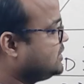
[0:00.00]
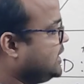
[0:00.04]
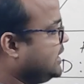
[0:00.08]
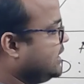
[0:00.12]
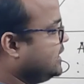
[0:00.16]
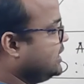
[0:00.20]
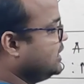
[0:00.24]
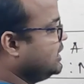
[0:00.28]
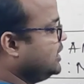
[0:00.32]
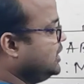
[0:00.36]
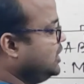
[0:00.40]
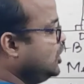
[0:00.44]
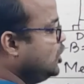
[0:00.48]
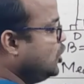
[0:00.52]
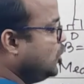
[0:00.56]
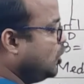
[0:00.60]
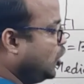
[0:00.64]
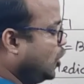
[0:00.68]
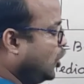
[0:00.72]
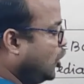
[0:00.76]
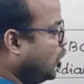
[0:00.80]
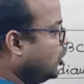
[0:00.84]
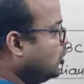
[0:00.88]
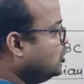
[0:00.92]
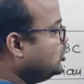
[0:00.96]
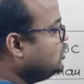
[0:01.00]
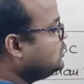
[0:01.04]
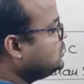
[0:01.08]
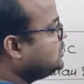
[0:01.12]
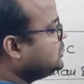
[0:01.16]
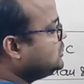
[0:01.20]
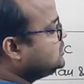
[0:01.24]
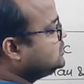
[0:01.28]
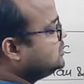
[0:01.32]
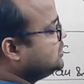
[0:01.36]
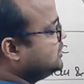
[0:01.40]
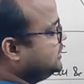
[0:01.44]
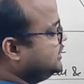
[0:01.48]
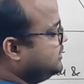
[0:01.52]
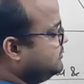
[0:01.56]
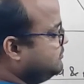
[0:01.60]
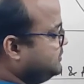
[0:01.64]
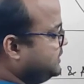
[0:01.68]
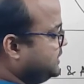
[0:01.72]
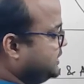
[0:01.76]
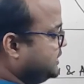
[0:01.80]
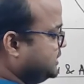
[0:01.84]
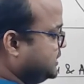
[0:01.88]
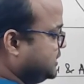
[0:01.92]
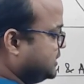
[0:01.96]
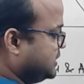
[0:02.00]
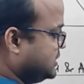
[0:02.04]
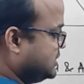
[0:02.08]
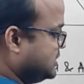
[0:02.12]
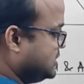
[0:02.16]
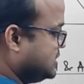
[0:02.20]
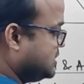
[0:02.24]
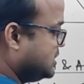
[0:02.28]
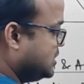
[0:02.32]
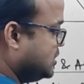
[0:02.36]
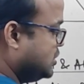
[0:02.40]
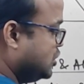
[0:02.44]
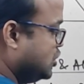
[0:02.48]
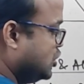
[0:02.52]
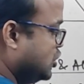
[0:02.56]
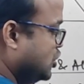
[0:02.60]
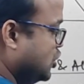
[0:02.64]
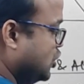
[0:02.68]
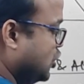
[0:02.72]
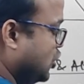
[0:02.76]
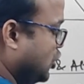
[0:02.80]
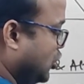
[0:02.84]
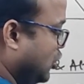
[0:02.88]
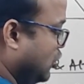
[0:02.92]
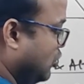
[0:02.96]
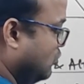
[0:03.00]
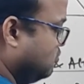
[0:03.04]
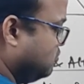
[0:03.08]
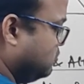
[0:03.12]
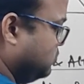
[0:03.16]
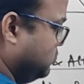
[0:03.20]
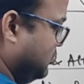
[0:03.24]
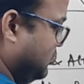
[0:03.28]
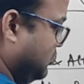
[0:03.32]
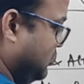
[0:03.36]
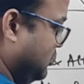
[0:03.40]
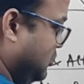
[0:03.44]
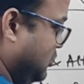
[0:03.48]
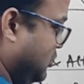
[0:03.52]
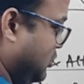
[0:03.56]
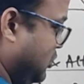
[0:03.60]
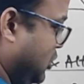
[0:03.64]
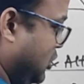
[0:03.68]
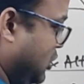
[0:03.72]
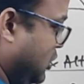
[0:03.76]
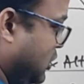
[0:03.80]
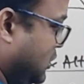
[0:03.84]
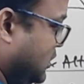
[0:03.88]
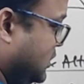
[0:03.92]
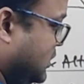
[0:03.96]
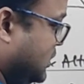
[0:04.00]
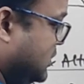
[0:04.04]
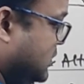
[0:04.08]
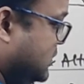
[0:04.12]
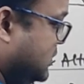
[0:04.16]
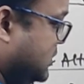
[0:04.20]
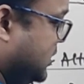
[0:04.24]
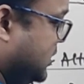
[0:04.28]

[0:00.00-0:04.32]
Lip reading: triangle, all the 3 medians, all the